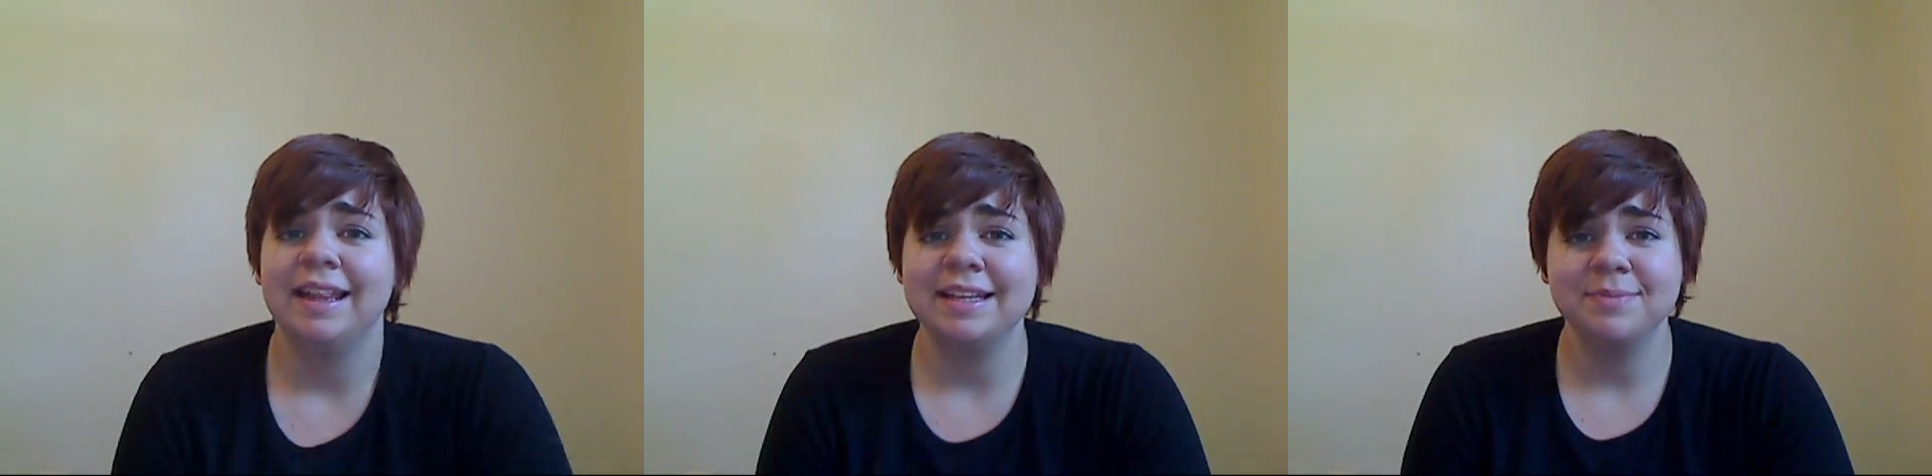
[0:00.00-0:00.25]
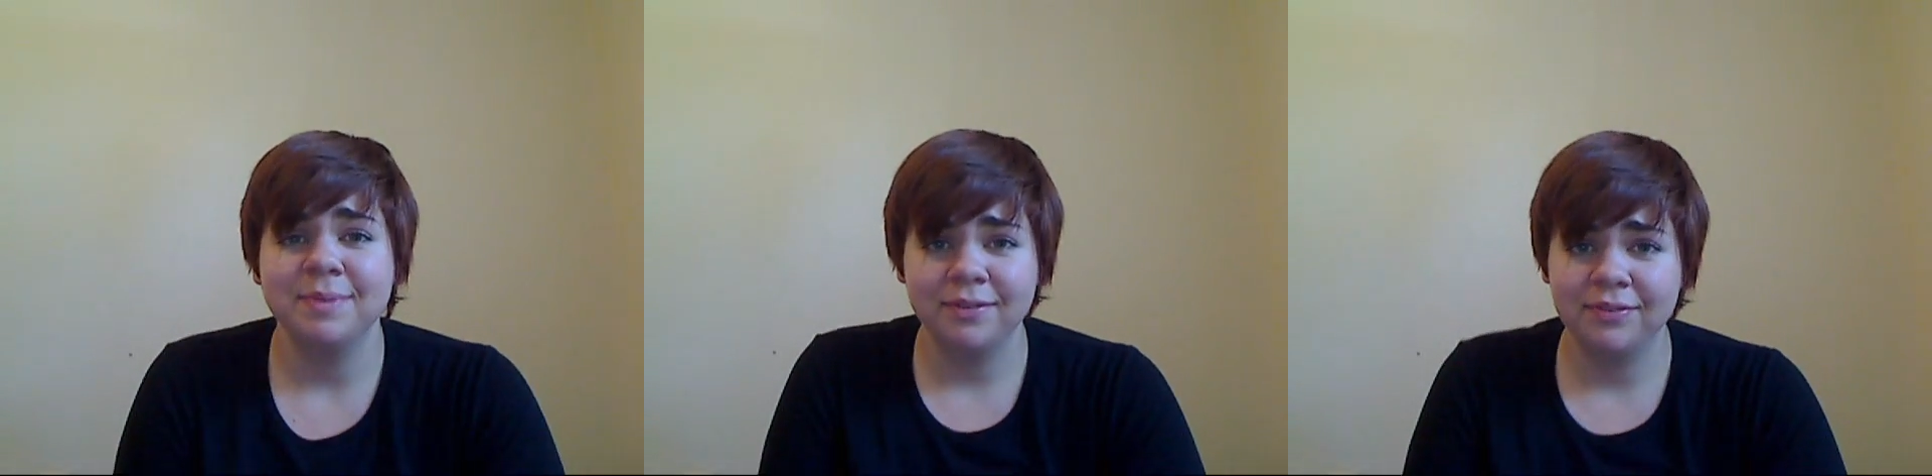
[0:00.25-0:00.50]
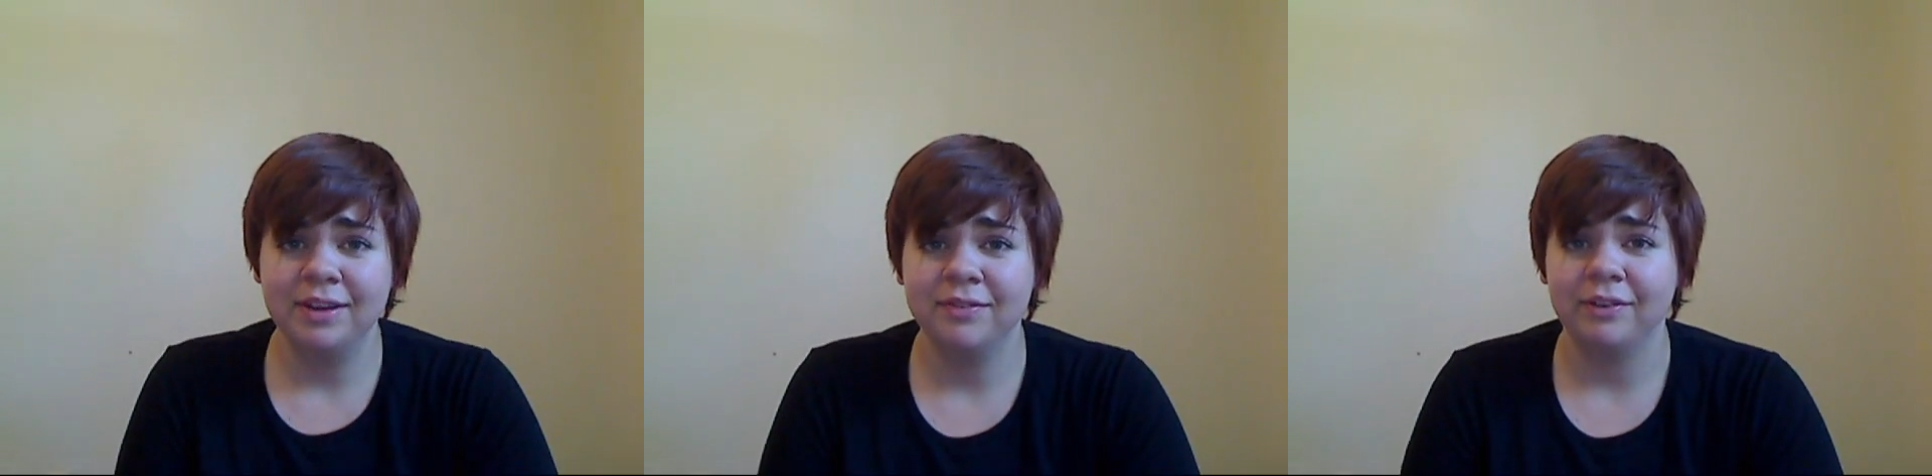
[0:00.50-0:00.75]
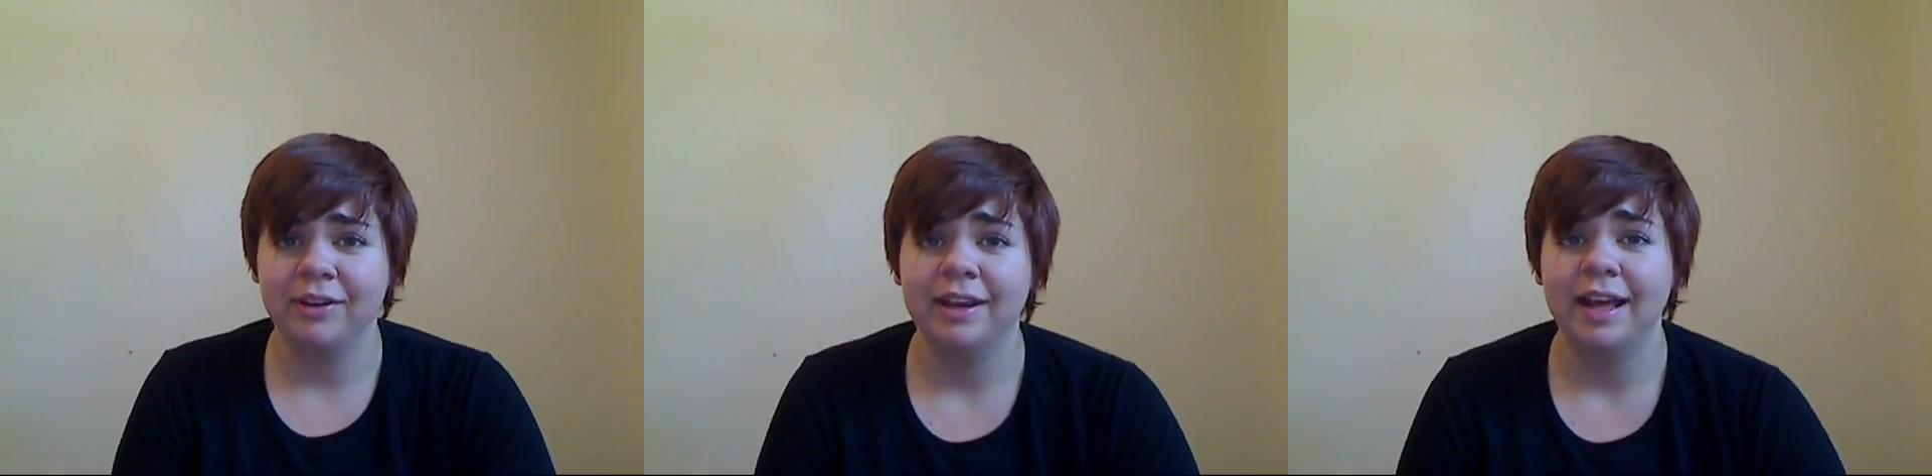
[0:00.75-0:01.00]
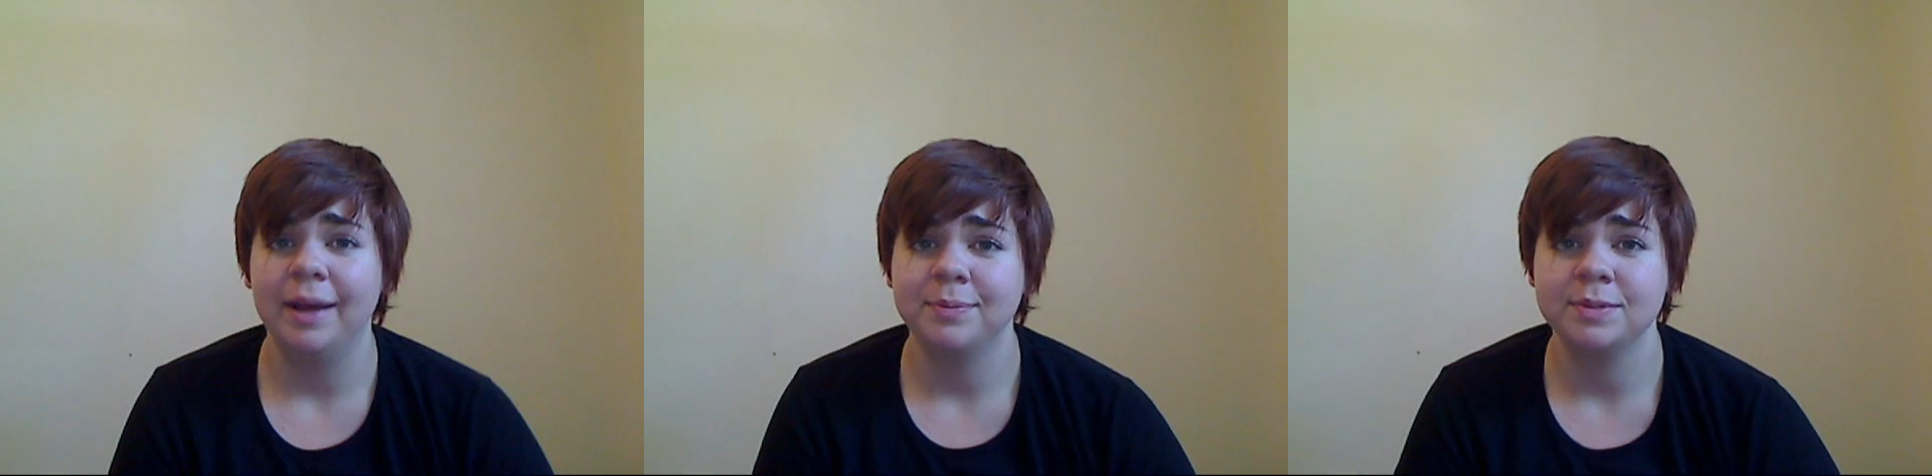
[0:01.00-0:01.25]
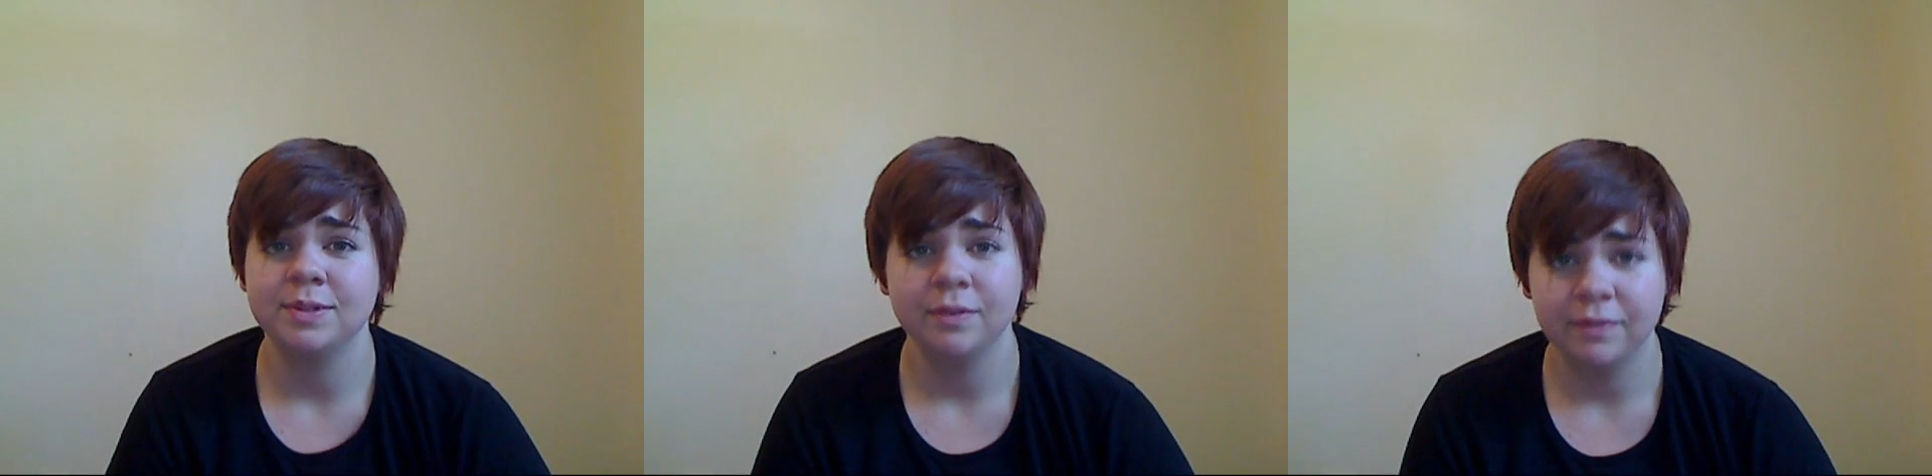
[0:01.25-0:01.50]
That's my favorite,
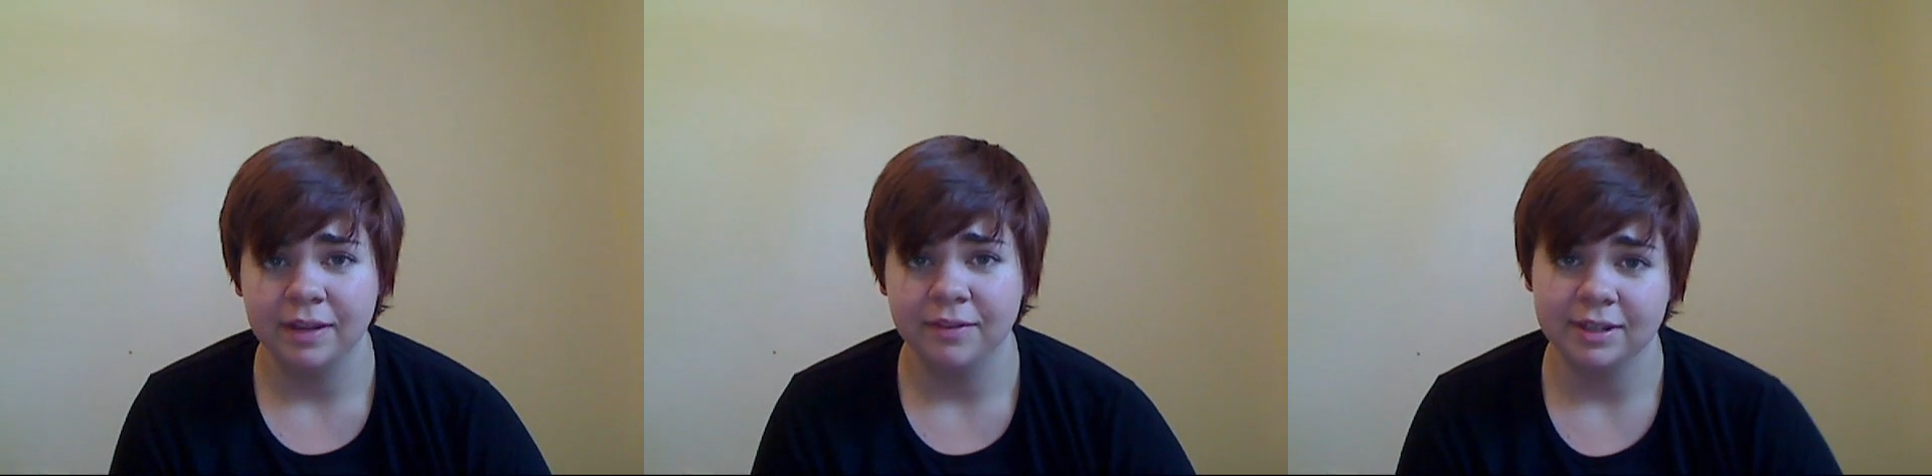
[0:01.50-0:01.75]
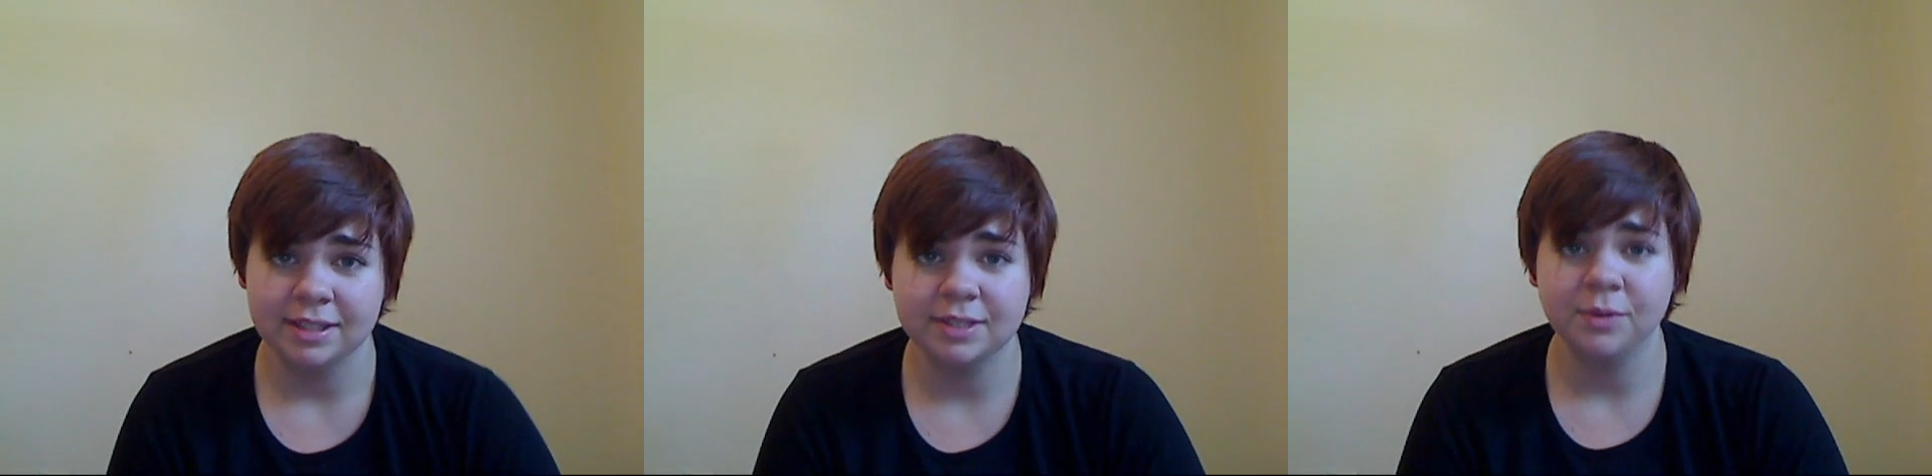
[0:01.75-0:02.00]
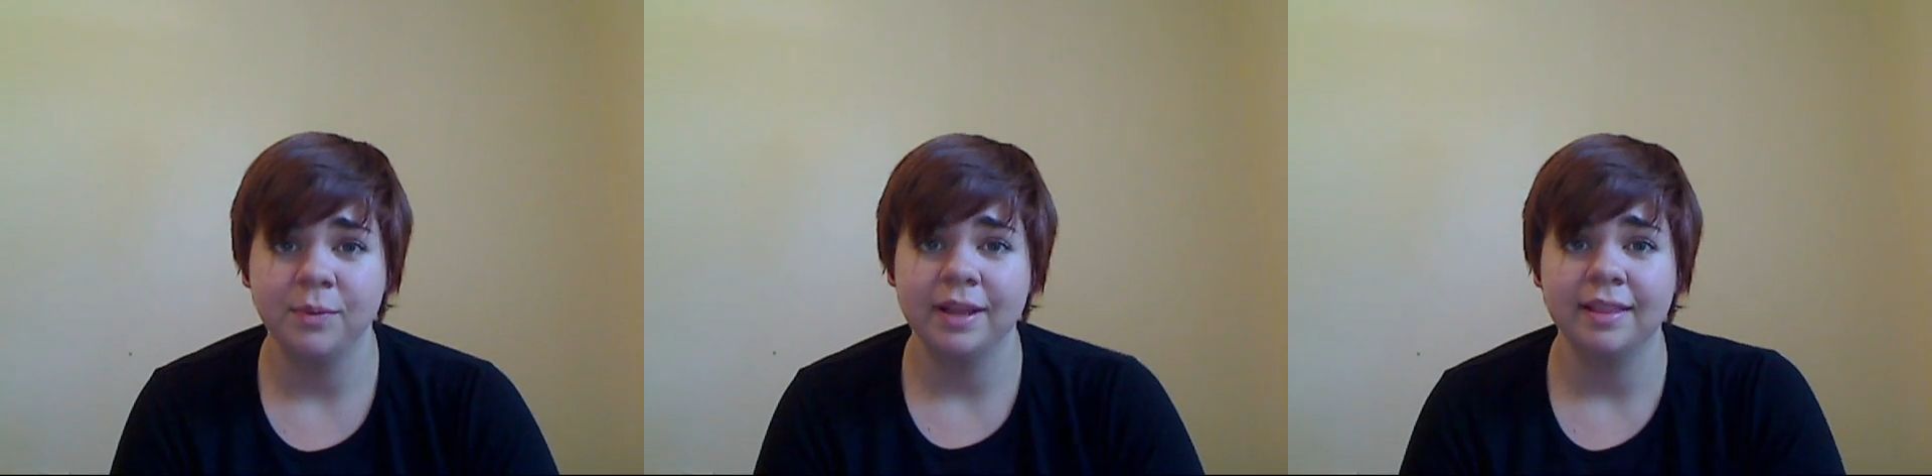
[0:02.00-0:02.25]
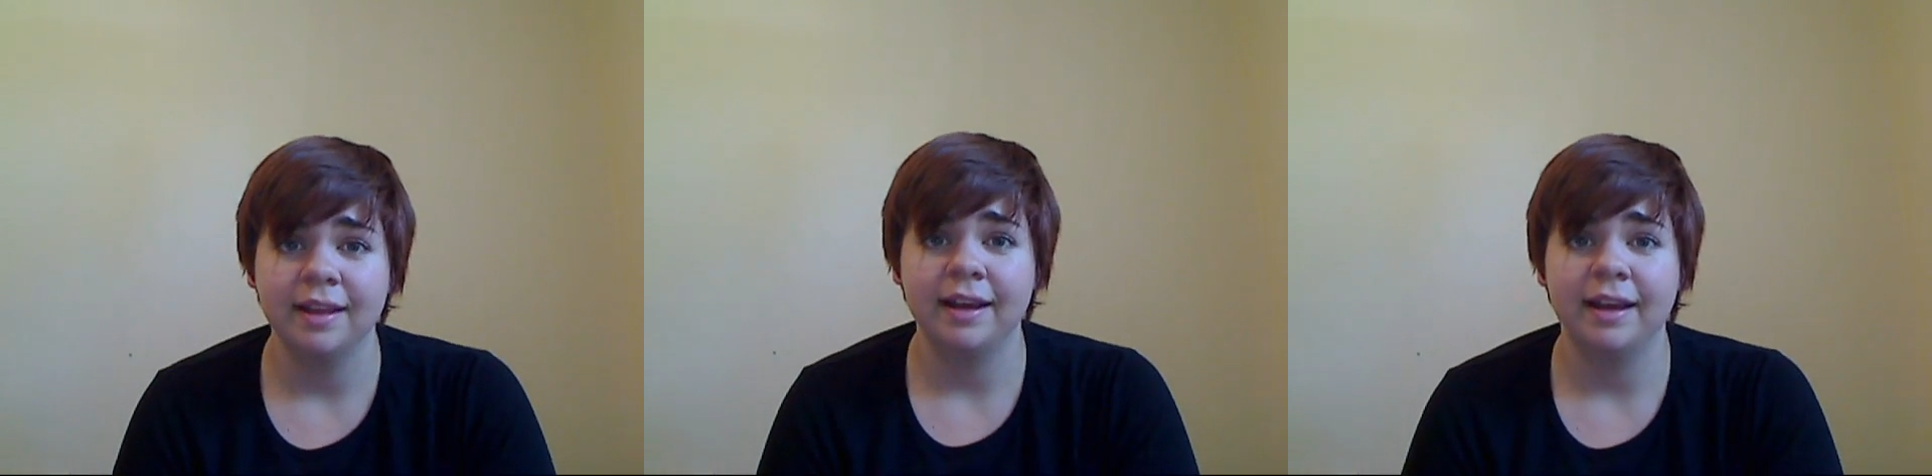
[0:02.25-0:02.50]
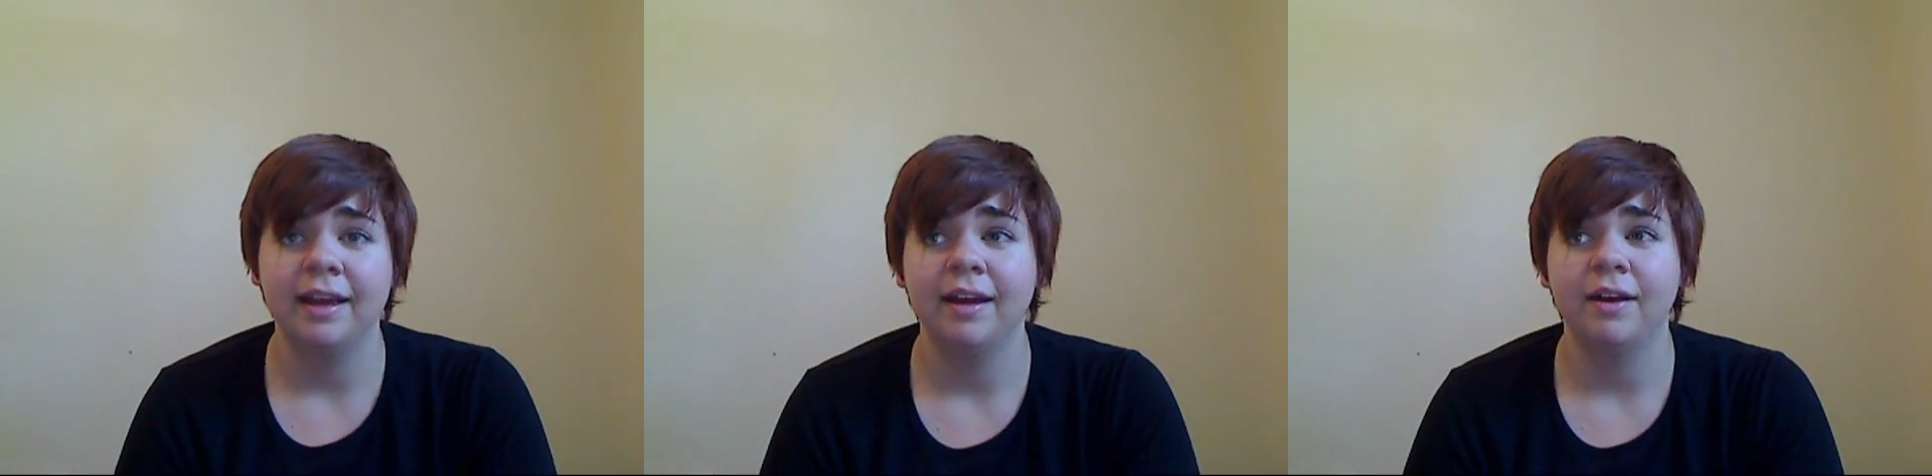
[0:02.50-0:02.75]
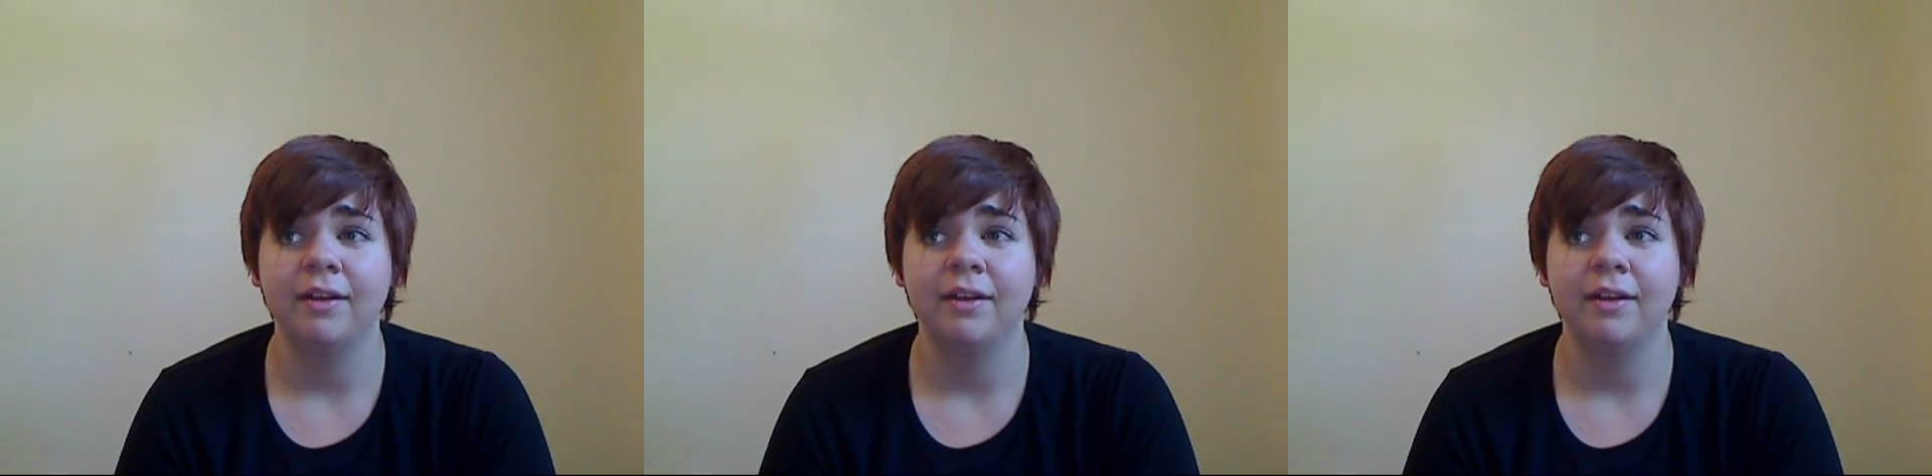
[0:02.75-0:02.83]
absolute favorite. It's the one that I